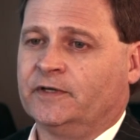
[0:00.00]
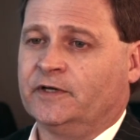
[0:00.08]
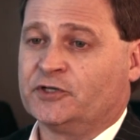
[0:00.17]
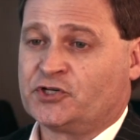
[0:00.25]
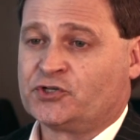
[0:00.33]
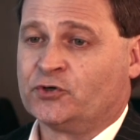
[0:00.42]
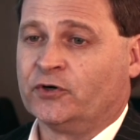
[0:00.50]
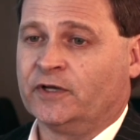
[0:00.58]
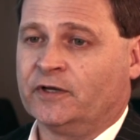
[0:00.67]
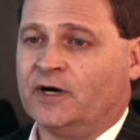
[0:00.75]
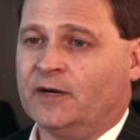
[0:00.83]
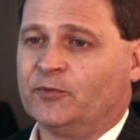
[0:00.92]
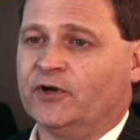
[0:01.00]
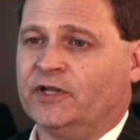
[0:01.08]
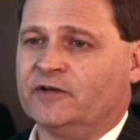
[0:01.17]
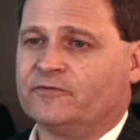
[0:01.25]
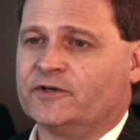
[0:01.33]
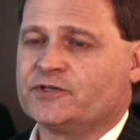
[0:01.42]
assuring
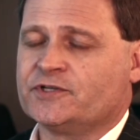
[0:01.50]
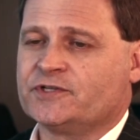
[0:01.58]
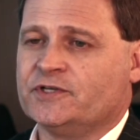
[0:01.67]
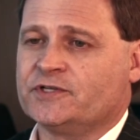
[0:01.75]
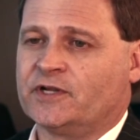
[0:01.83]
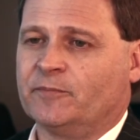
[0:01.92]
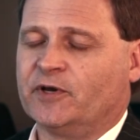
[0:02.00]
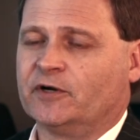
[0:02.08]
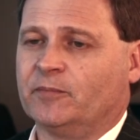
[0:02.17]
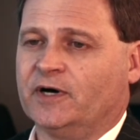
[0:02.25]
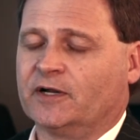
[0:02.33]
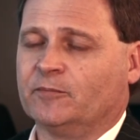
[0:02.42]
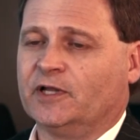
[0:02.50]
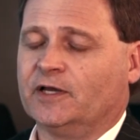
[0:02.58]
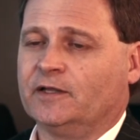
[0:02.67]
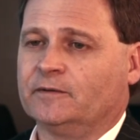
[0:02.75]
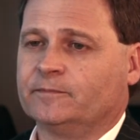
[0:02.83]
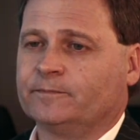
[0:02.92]
operating efficiencies and a better bottom line.